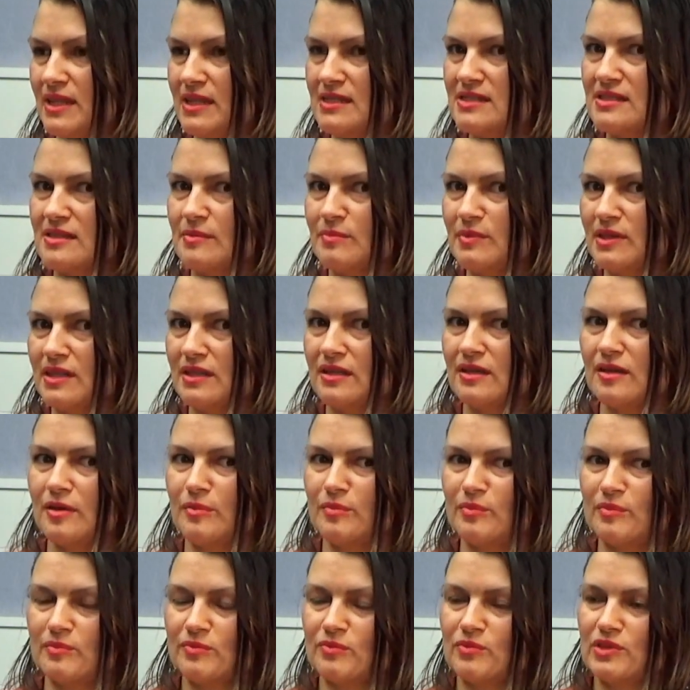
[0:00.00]
And that's something that
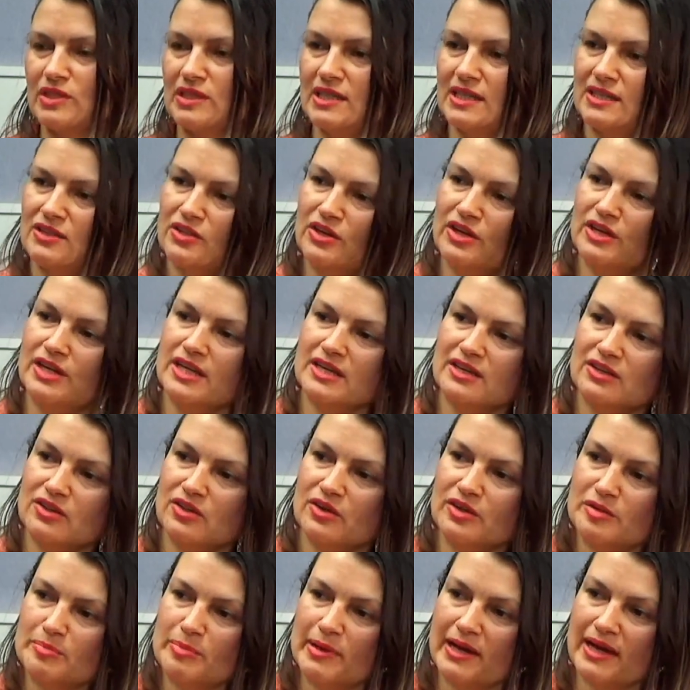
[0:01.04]
I'm really learning a
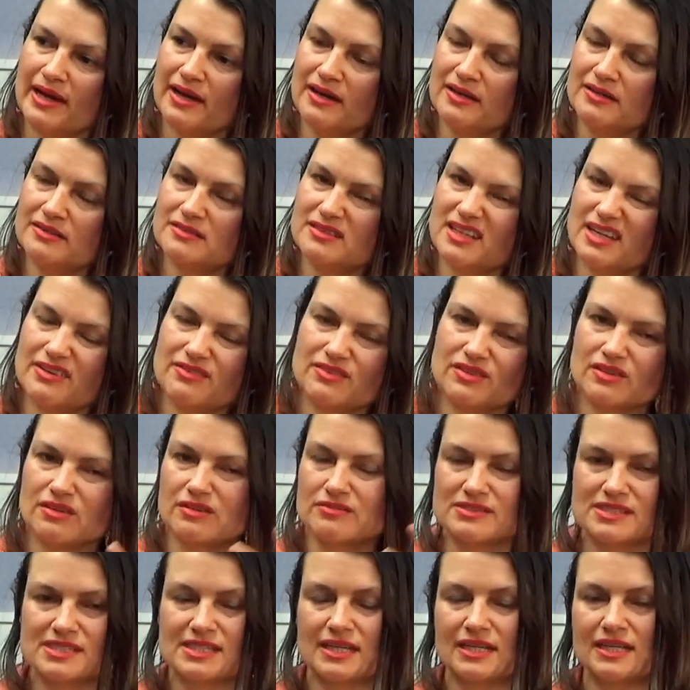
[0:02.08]
lot about, even though
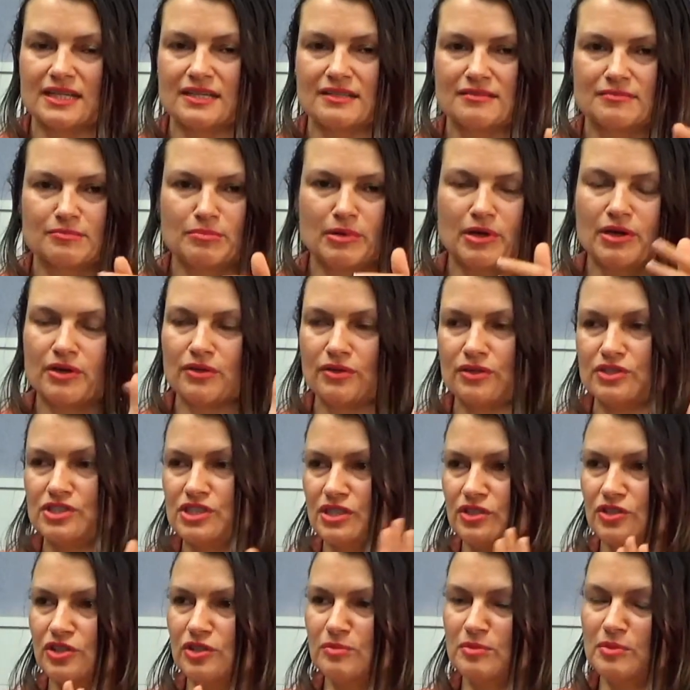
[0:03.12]
I've studied
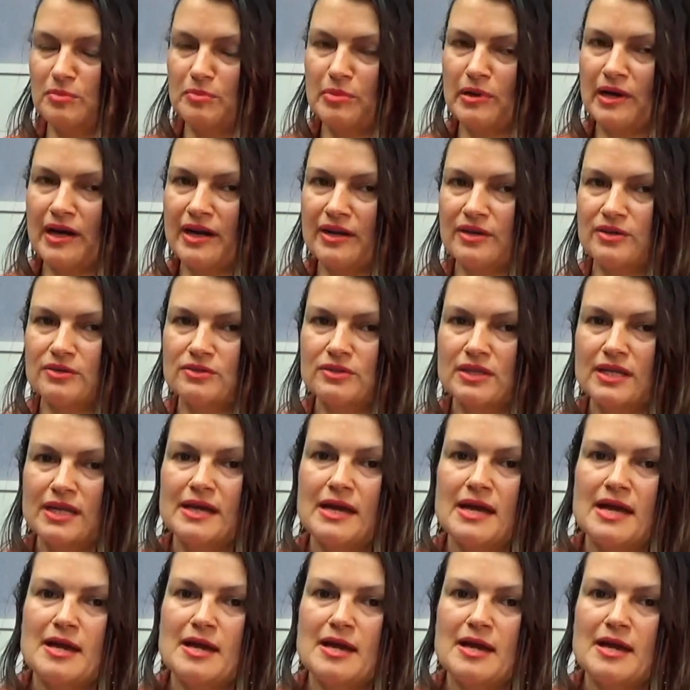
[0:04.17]
biology and human bio.